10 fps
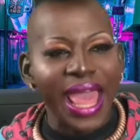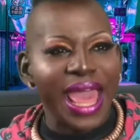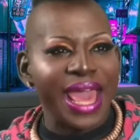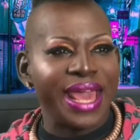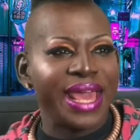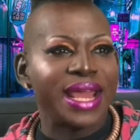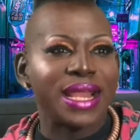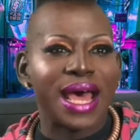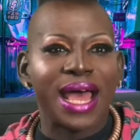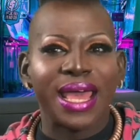and
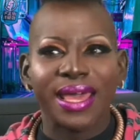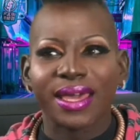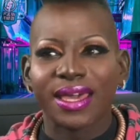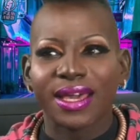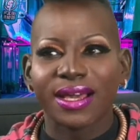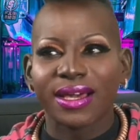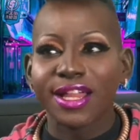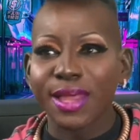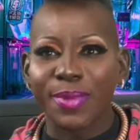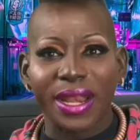like
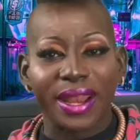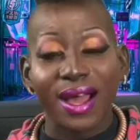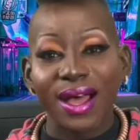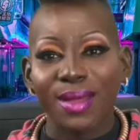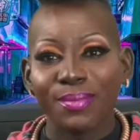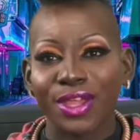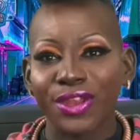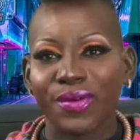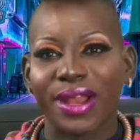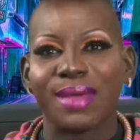clipping it up, you know
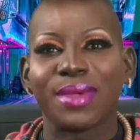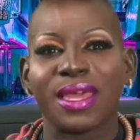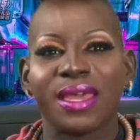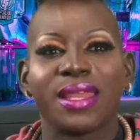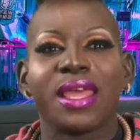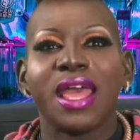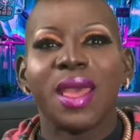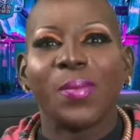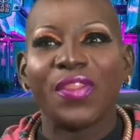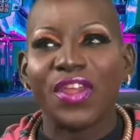what I mean?
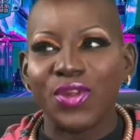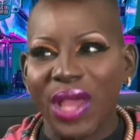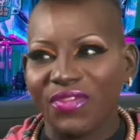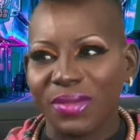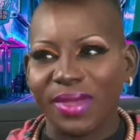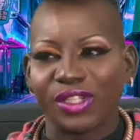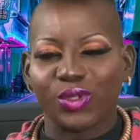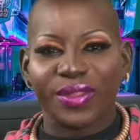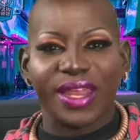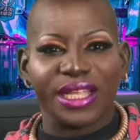But then you have to make sure
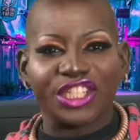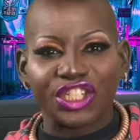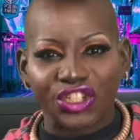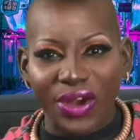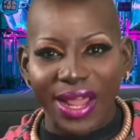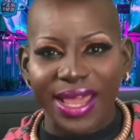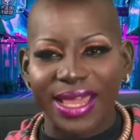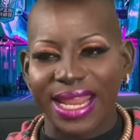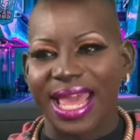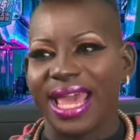that it's straight,
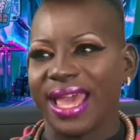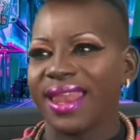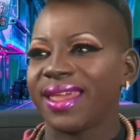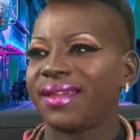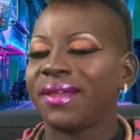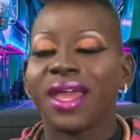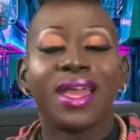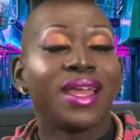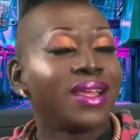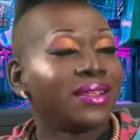and
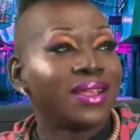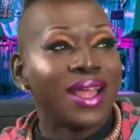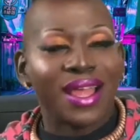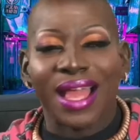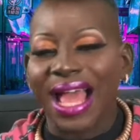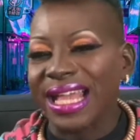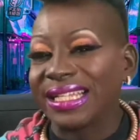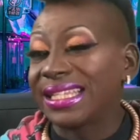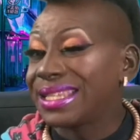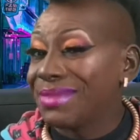it
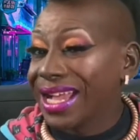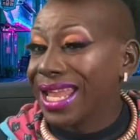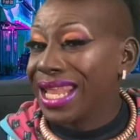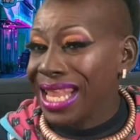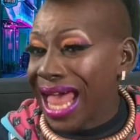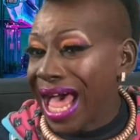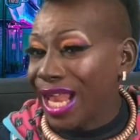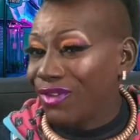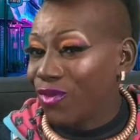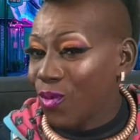just seemed like a lot
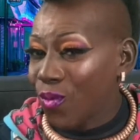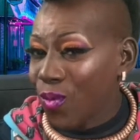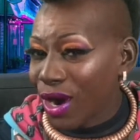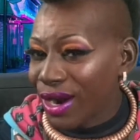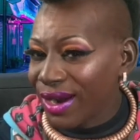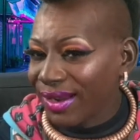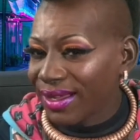of work